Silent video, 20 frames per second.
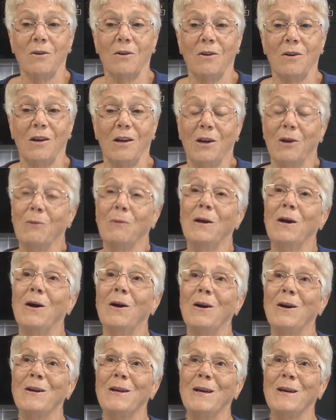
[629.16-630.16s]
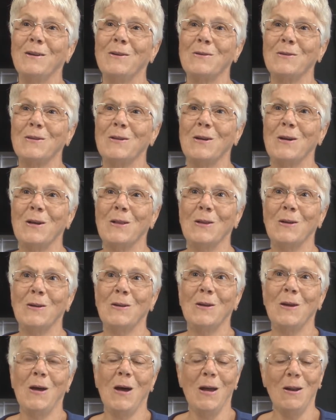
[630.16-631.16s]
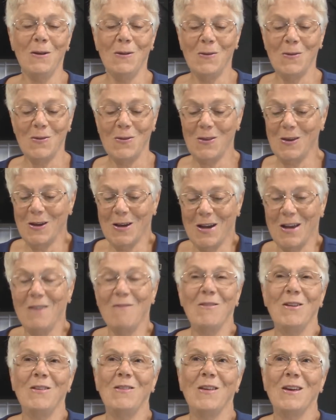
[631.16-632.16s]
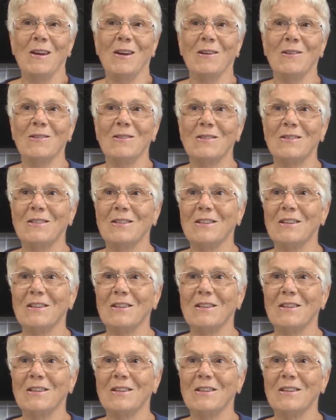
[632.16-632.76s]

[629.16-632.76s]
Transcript: here we are on Anderson Island. I don't think I have anything else to